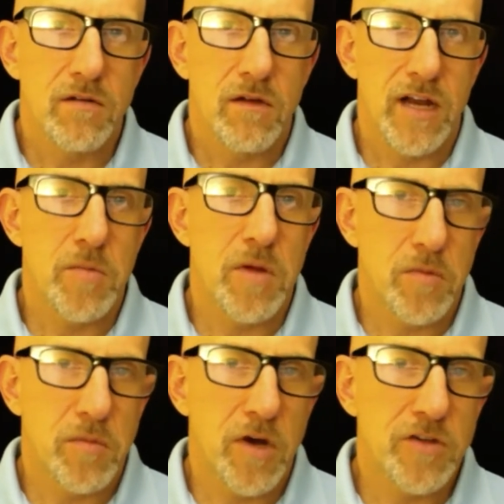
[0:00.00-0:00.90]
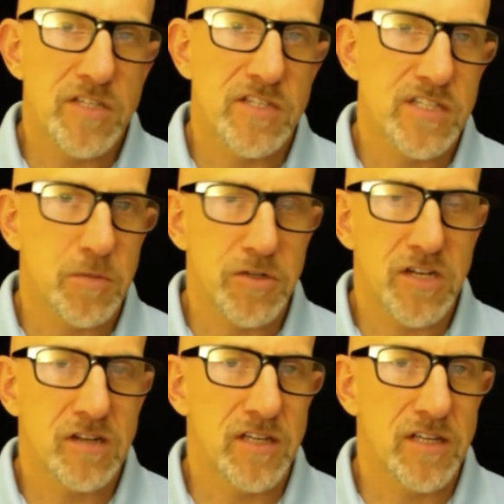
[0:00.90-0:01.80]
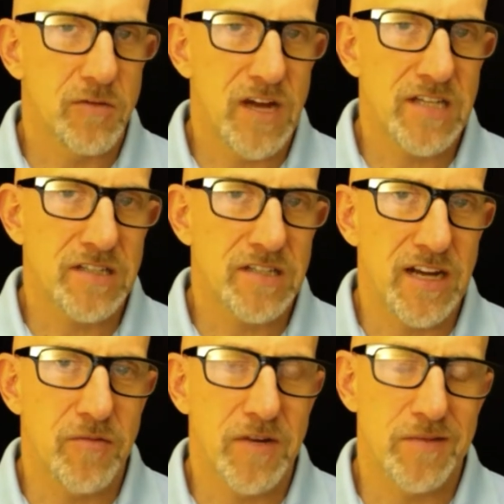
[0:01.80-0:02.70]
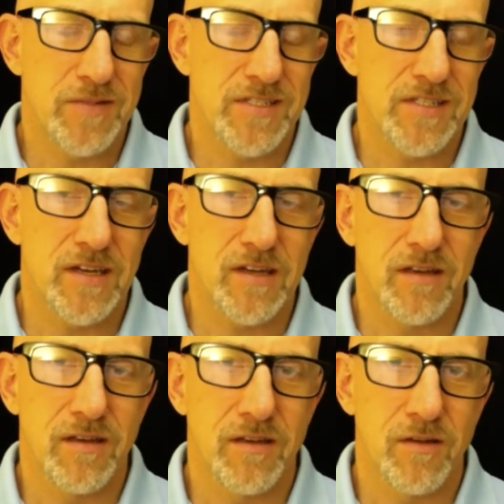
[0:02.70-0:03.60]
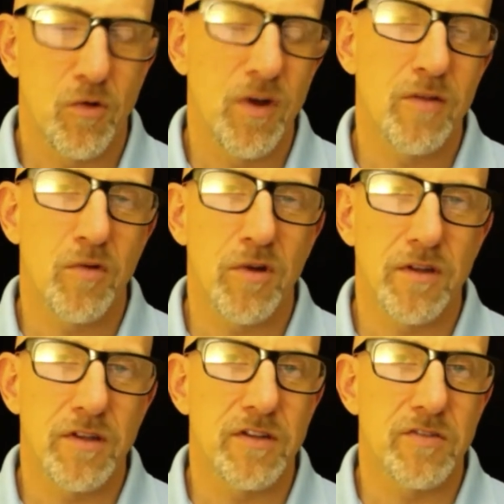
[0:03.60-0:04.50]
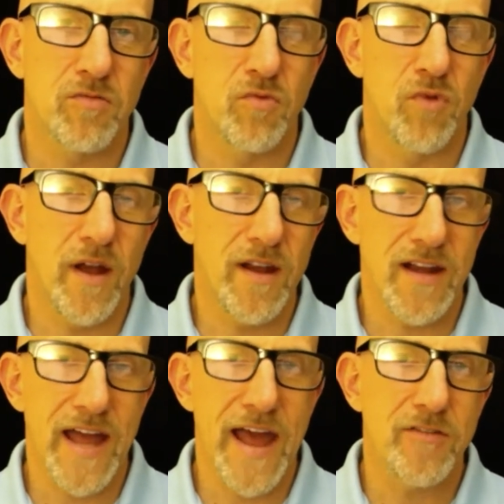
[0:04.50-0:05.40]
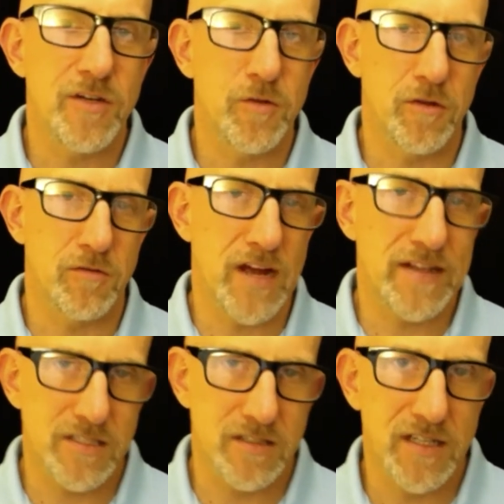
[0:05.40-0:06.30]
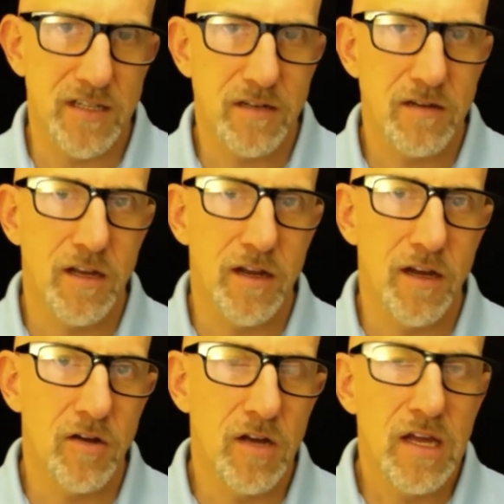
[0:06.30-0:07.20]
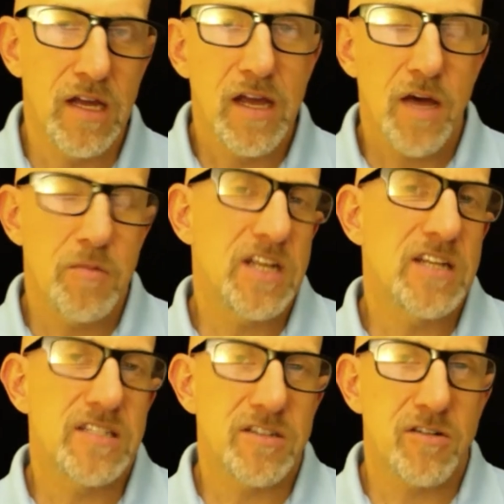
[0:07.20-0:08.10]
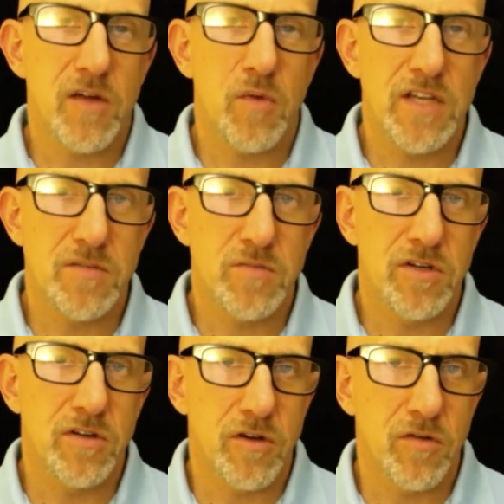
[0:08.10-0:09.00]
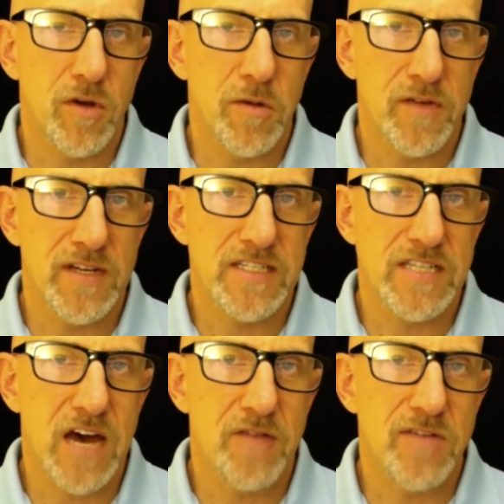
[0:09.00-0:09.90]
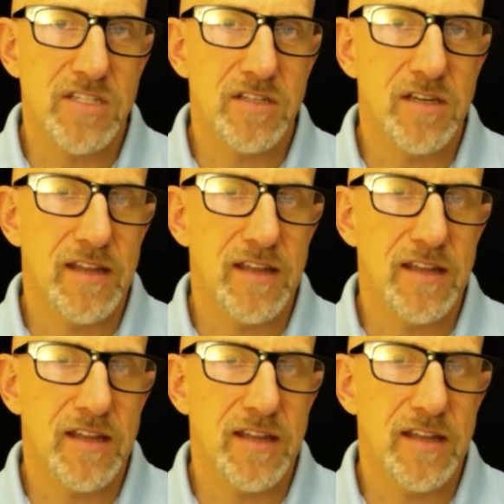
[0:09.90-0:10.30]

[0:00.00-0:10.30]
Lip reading: And I remember most of us, like particularly in wrestling, everybody was like, what in the world does running have to do with wrestling? You know, mm-hmm. But it is a great way to build aerobic fitness, obviously.